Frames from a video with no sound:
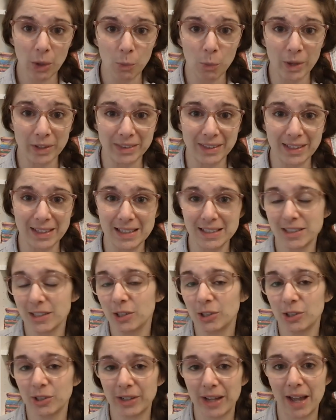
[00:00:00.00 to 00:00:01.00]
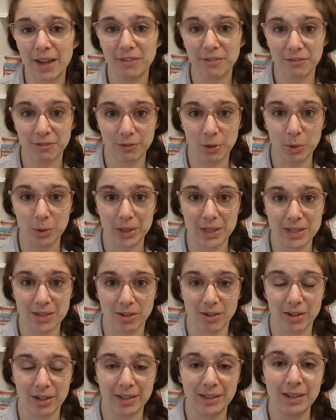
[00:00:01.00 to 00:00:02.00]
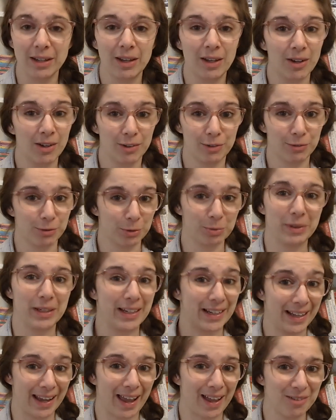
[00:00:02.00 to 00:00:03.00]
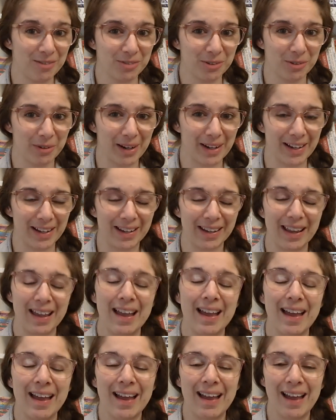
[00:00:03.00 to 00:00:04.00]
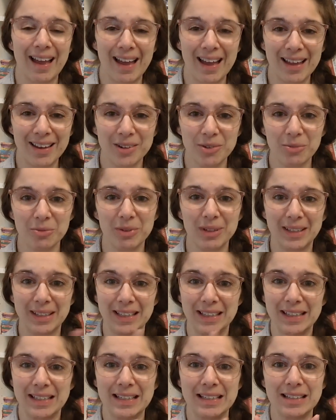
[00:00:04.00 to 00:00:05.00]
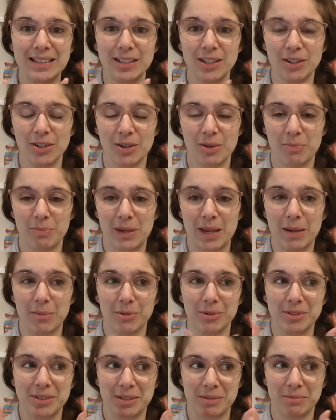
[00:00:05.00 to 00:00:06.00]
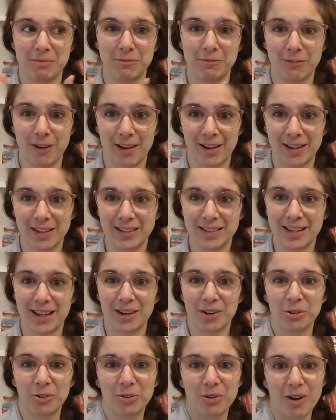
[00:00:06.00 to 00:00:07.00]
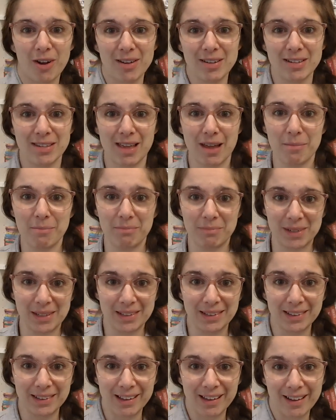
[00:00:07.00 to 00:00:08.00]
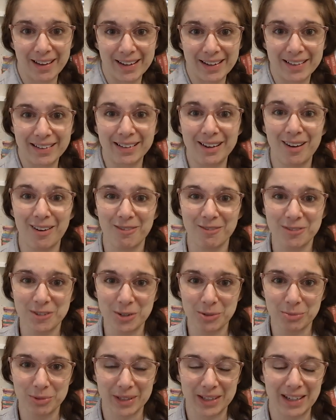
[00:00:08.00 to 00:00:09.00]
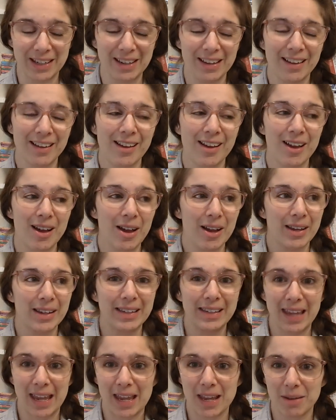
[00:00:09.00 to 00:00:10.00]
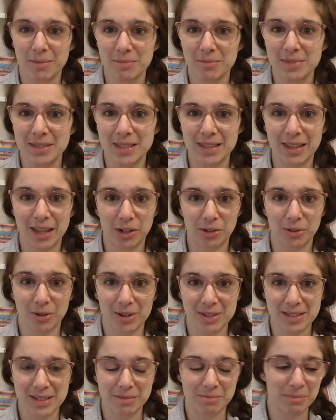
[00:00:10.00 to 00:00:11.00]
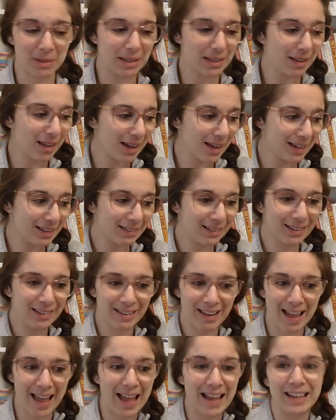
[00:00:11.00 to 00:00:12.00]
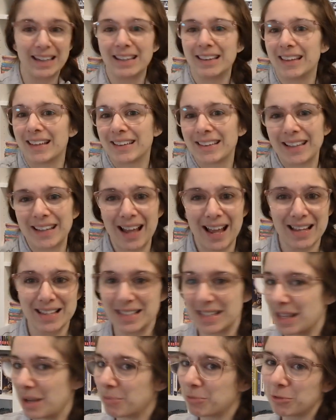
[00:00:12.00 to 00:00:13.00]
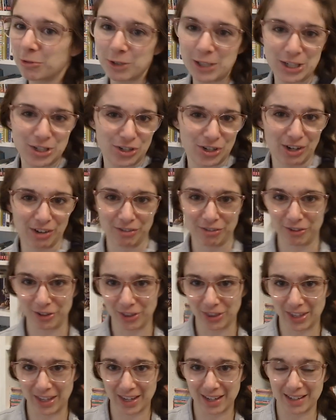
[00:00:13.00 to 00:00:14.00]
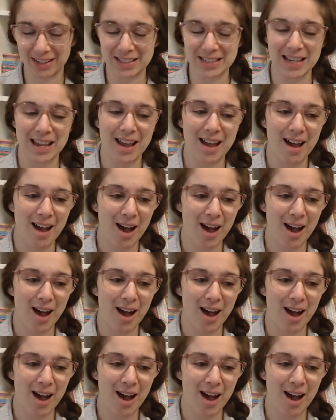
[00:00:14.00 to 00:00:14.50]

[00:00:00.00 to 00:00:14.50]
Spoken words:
what they need to look at and focus on for reading and for writing. And we need to be able to find and cross that midline comfortably. Games that cross the midline, anything that has them reaching for things.